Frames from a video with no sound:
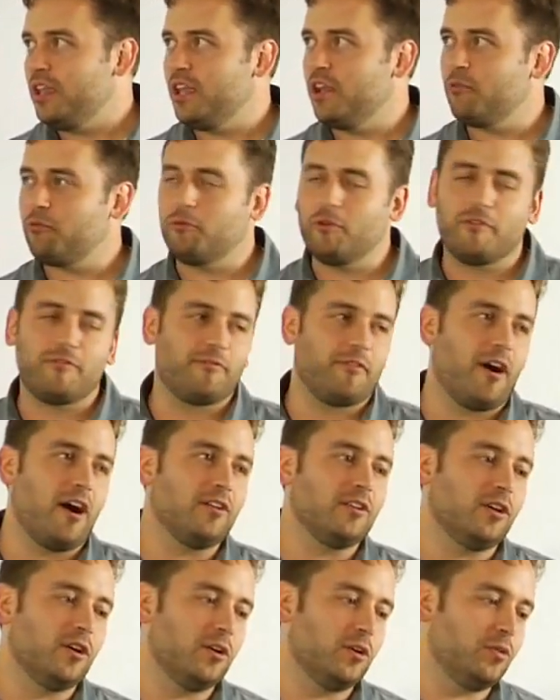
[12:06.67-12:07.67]
if we
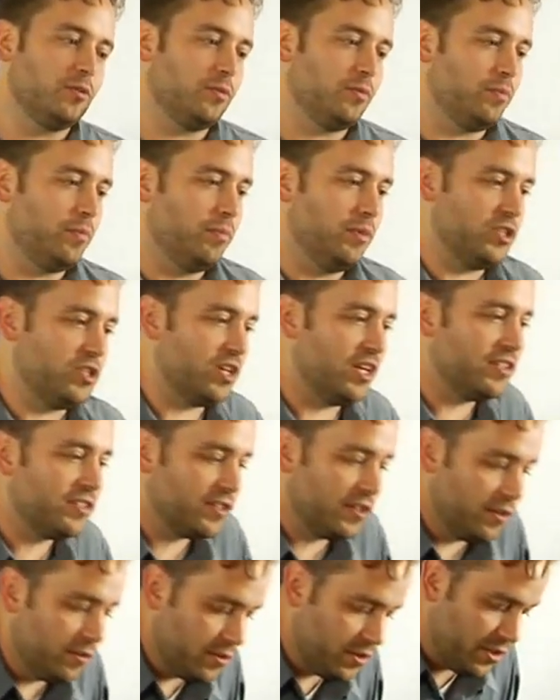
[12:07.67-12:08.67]
follow
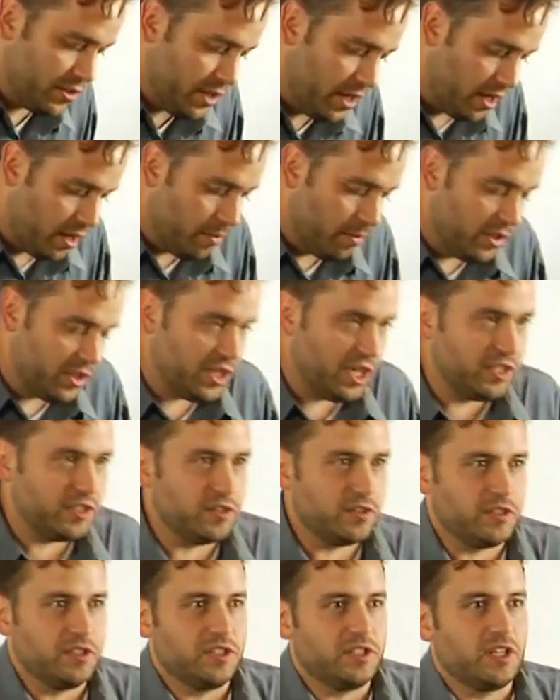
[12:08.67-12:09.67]

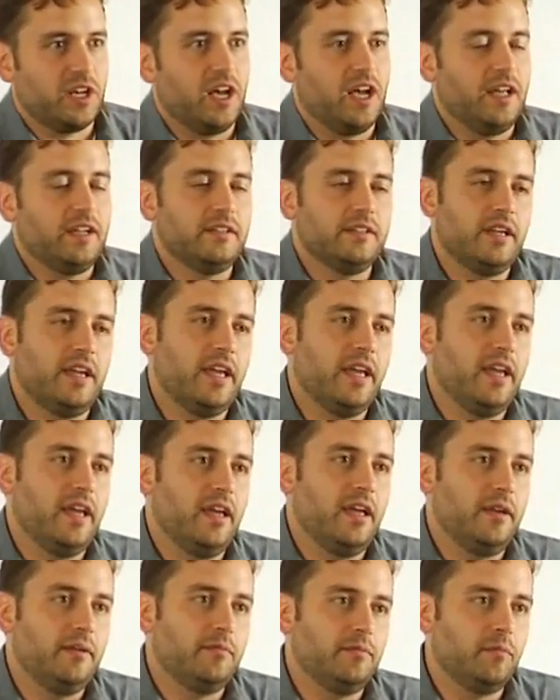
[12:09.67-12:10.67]
Magento's design
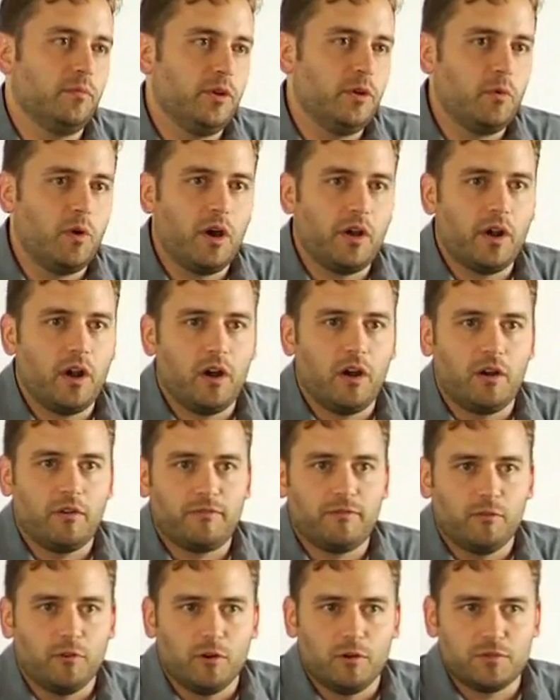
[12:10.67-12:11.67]
and we want our
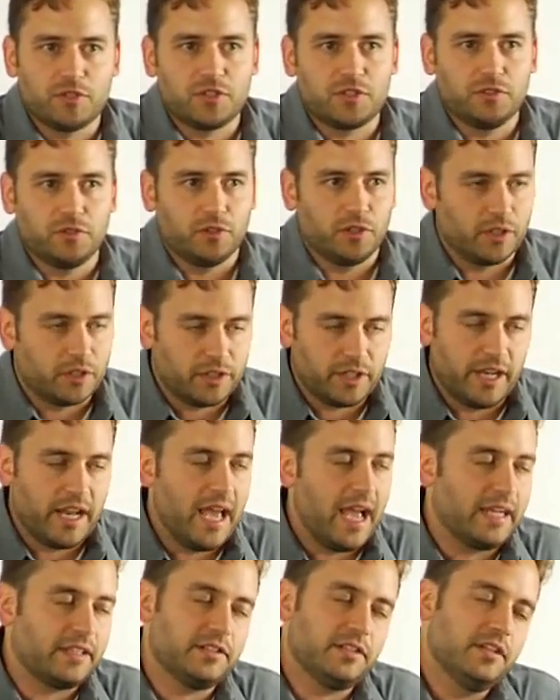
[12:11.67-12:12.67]
forms to look and
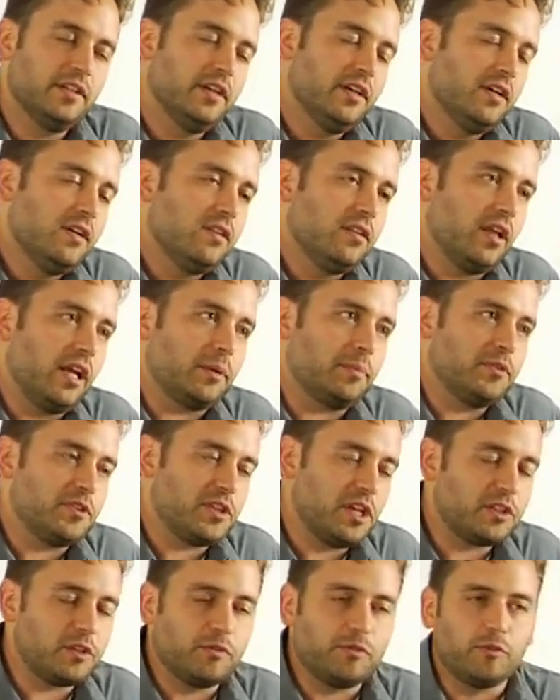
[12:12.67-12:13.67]
act like
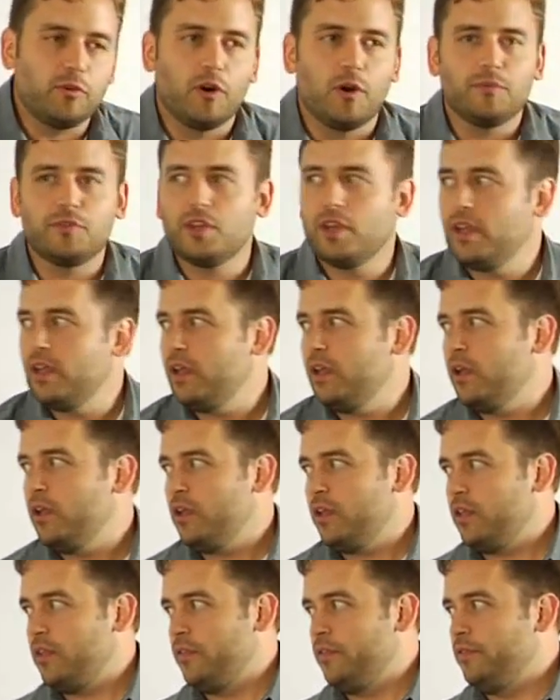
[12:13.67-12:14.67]
Magento forms,
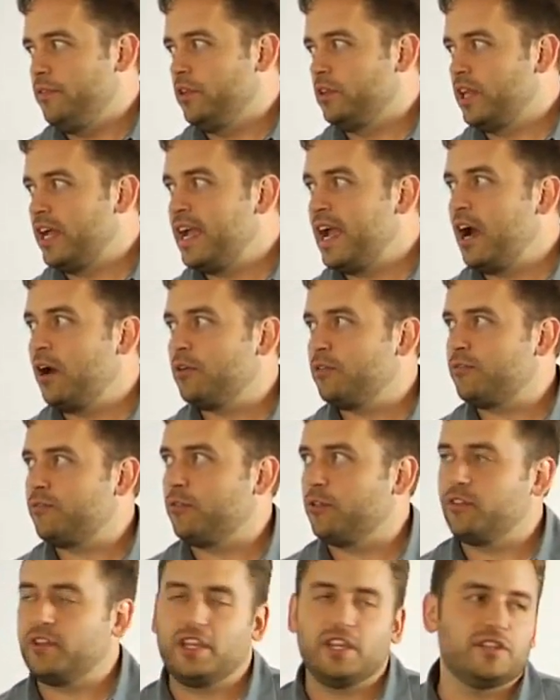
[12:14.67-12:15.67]
the layout
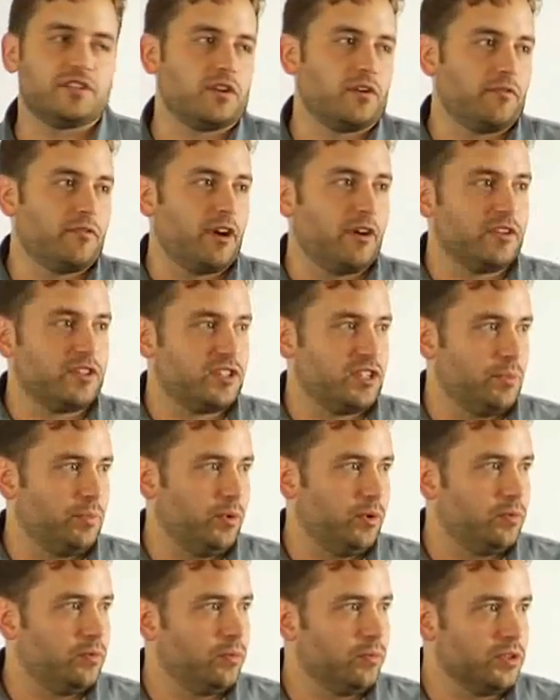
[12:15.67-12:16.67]
for these are very
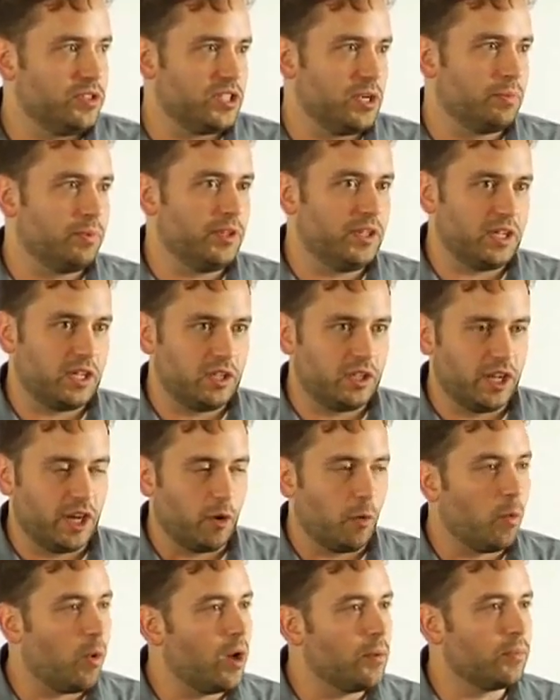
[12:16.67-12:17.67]
simple. We simply
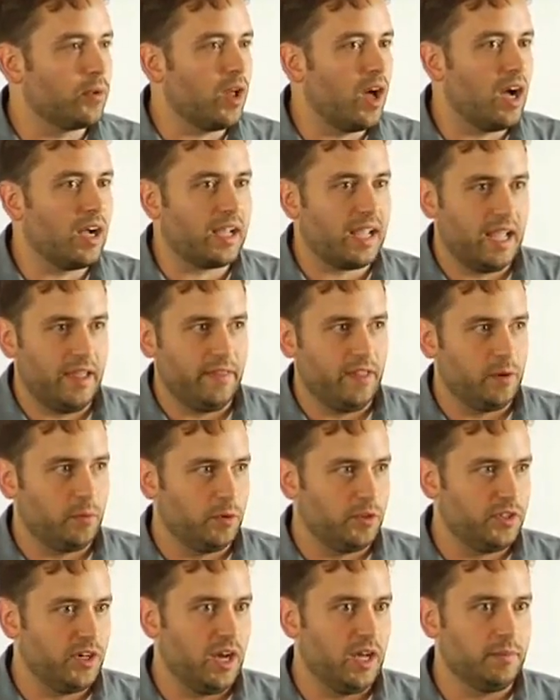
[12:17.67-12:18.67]
declare one block and then
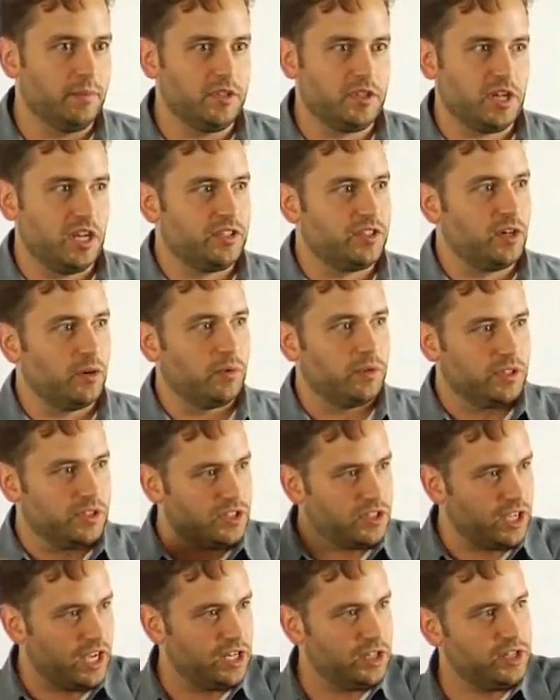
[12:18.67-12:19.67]
we're done. Magento will
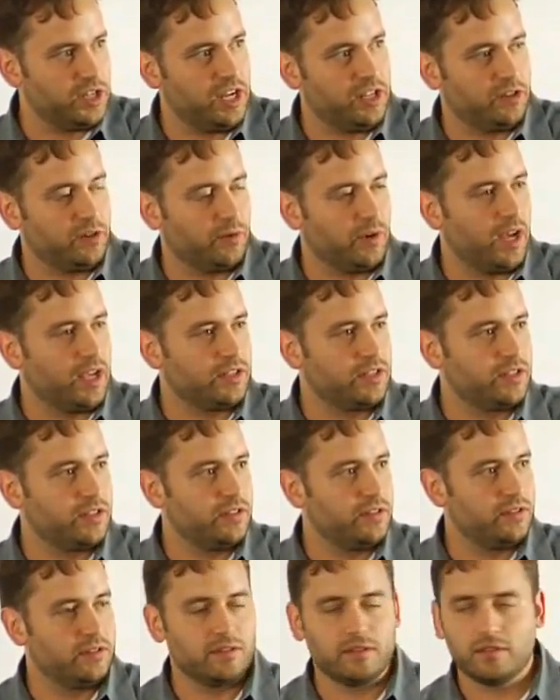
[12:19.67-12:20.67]
instantiate the rest.